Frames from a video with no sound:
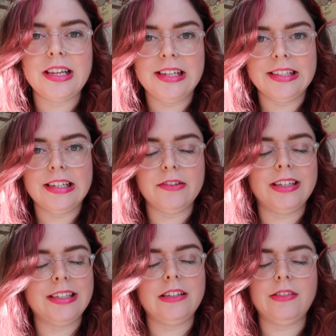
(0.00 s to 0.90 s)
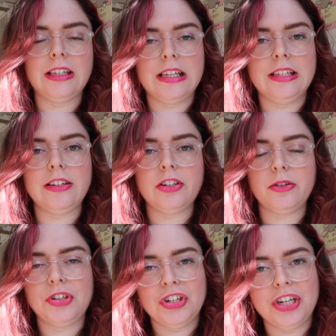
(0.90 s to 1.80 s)
easy, relatively easy to
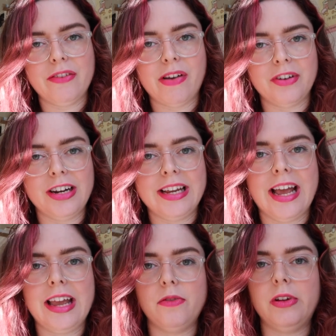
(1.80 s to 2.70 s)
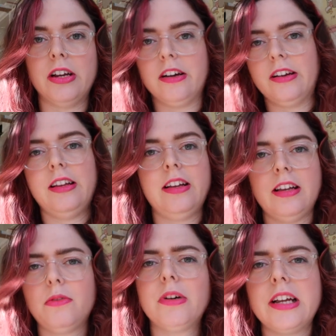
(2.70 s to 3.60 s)
achieve every day, and we are
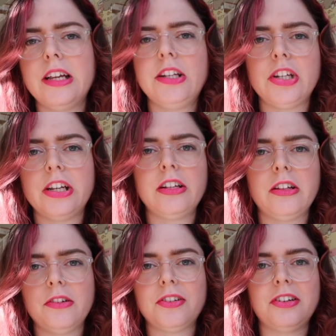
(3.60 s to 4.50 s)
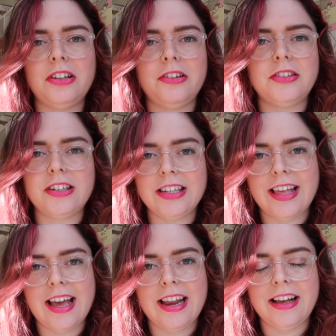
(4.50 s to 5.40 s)
We're inching closer and closer to
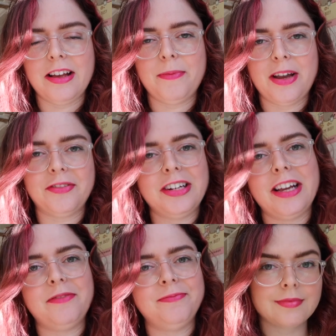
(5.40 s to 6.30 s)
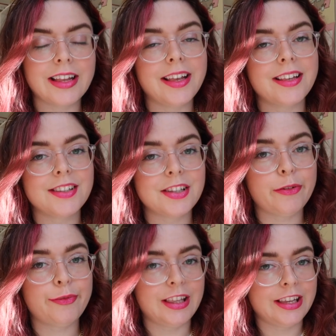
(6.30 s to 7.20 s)
that um, every day. So
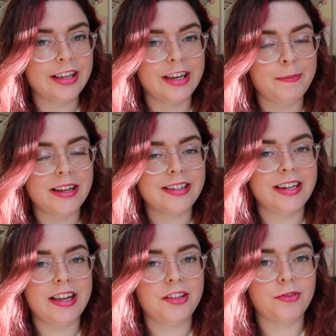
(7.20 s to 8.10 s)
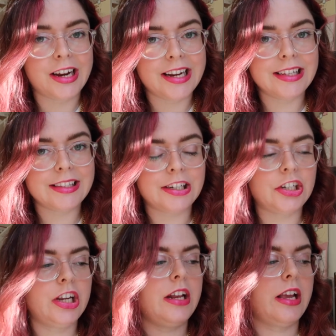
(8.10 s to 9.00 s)
feeling good about today's writing
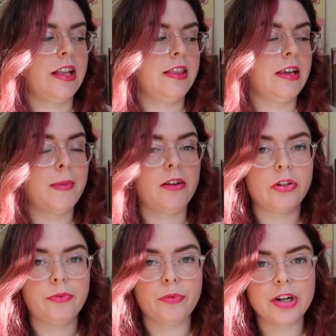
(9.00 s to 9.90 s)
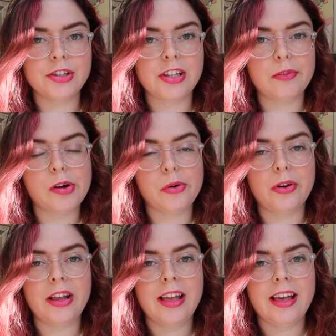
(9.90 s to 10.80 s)
session and the amount of words I
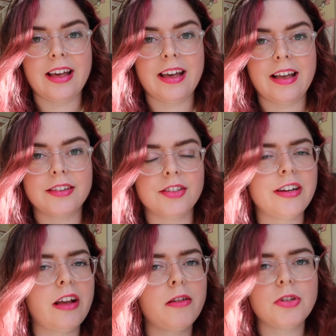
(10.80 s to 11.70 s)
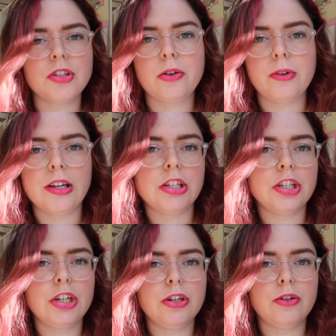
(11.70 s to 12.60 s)
wrote. Uh, so now I'm just going
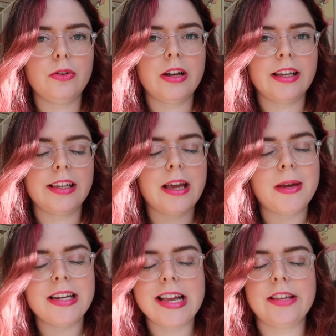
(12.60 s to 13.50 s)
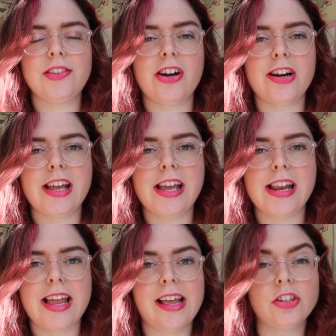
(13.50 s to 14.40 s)
to get my day started,
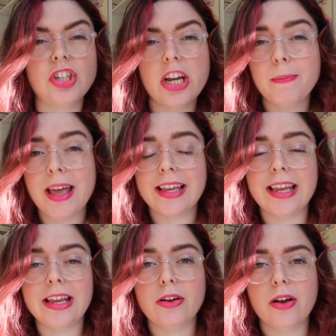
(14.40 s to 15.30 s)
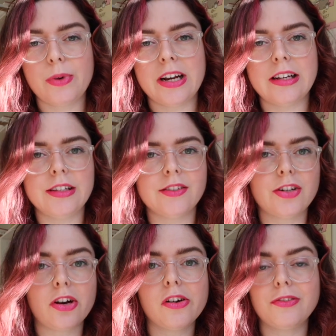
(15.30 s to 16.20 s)
and I'll check back in when I
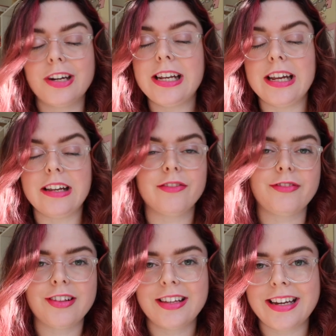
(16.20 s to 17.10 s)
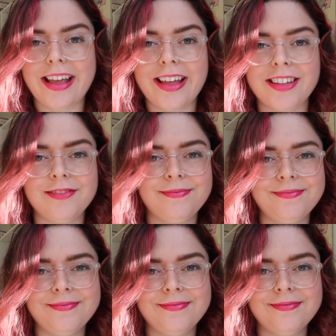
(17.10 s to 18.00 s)
start reading for the day.
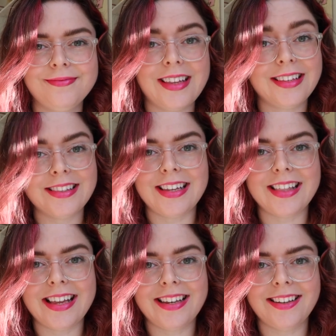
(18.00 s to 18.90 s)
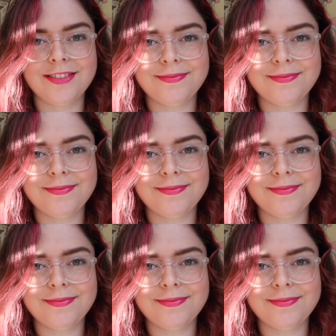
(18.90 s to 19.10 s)
See you then.